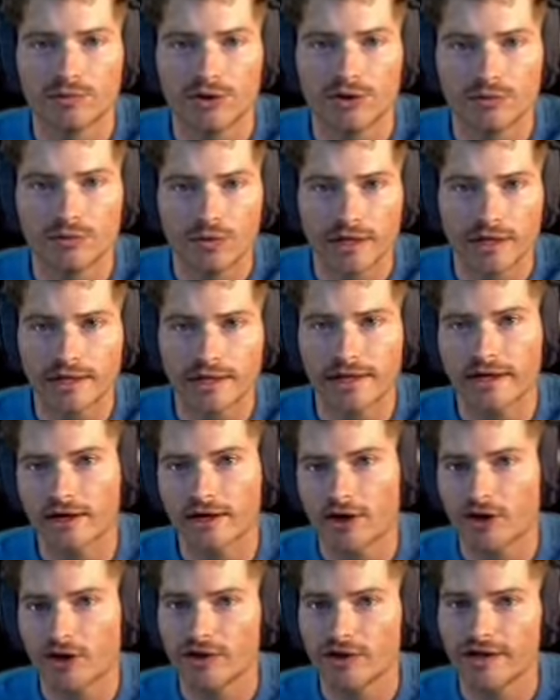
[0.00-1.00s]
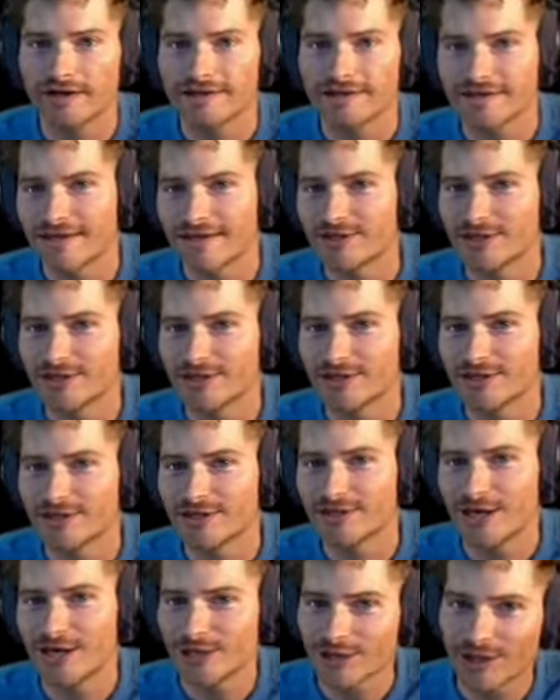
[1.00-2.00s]
working at an online
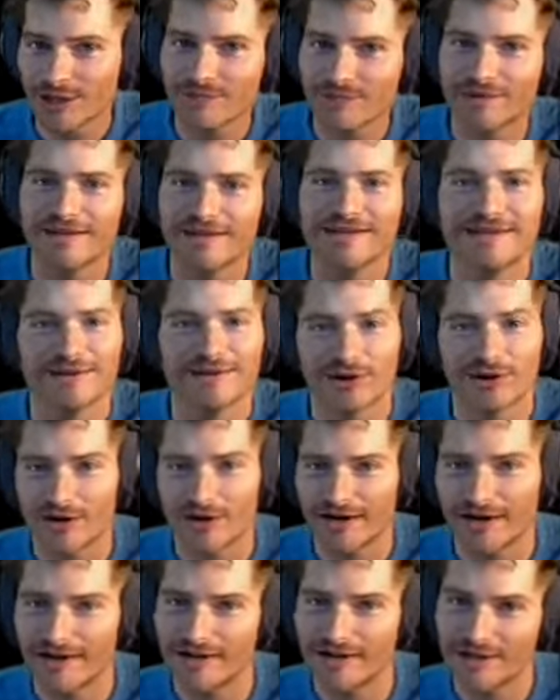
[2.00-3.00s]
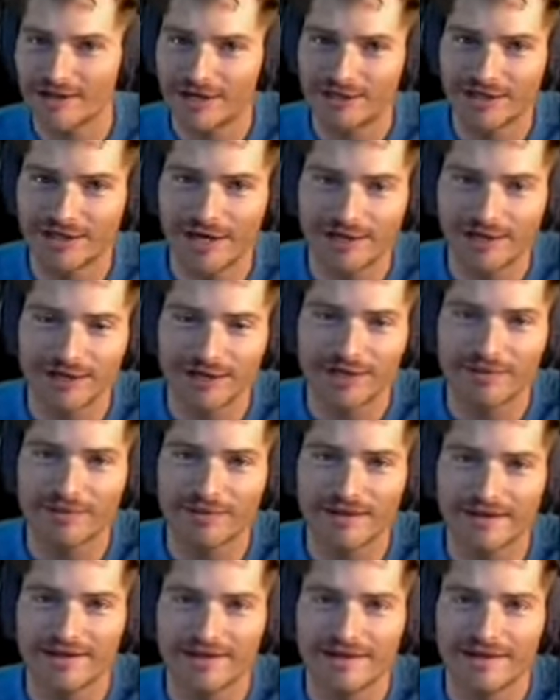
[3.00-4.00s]
education company or an education
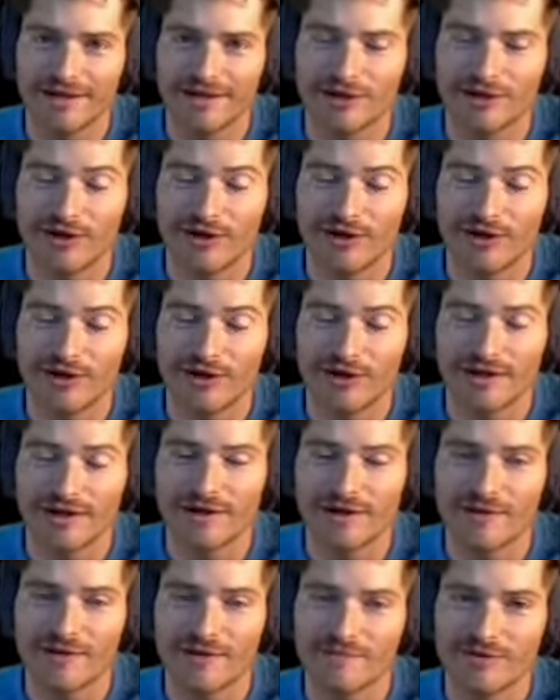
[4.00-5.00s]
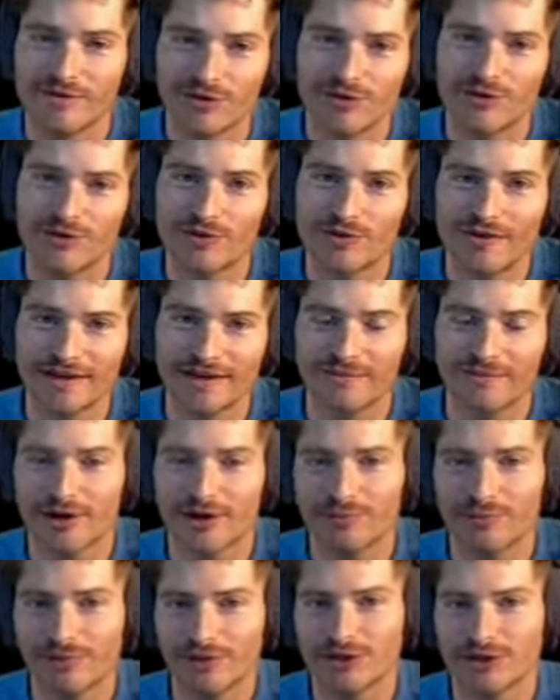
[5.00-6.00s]
company, you think about
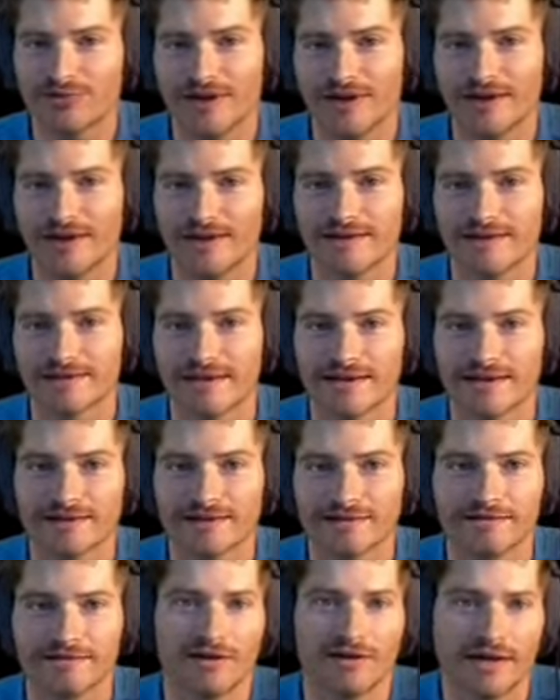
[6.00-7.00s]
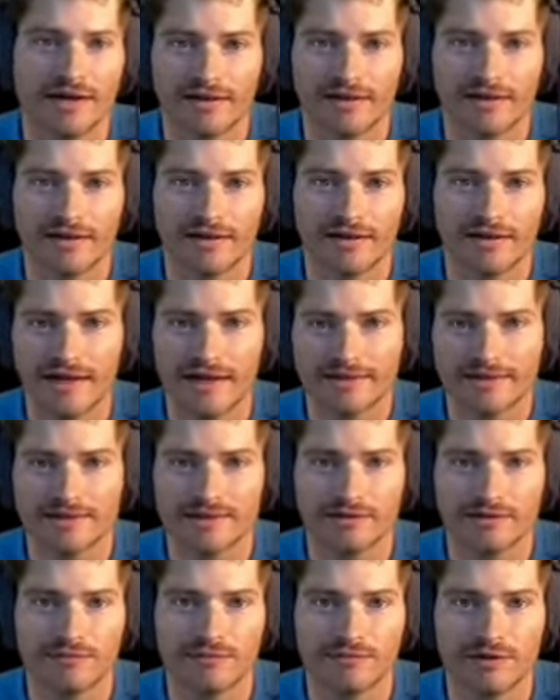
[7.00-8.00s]
completion rate as like, okay, that's
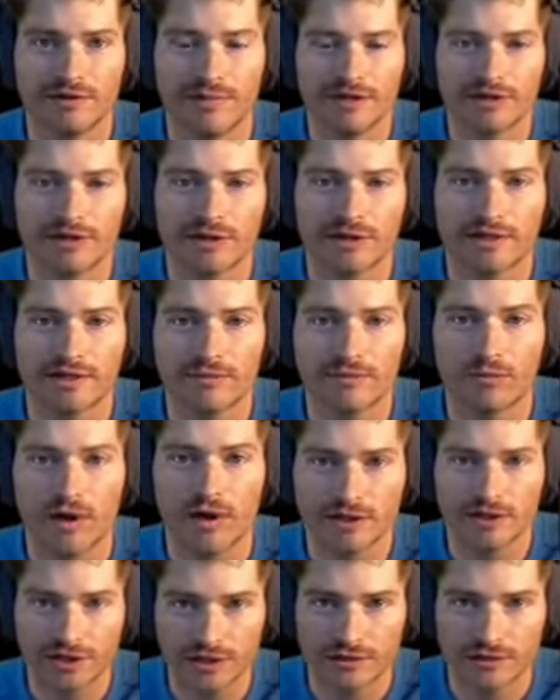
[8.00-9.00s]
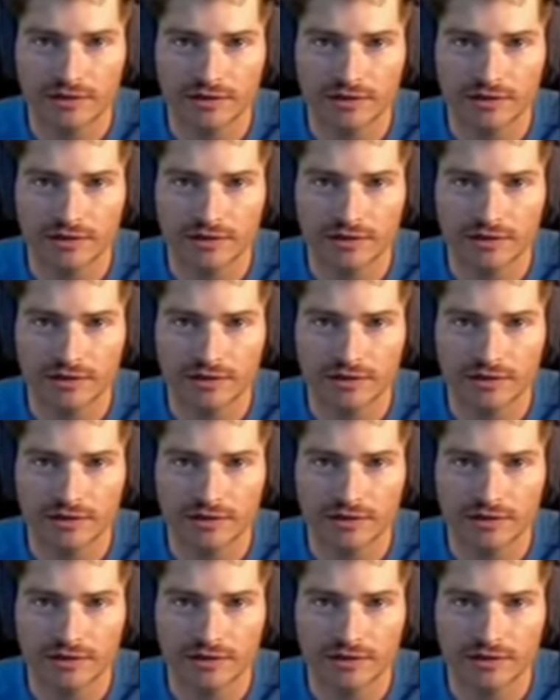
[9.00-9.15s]
the metric that I'm watching.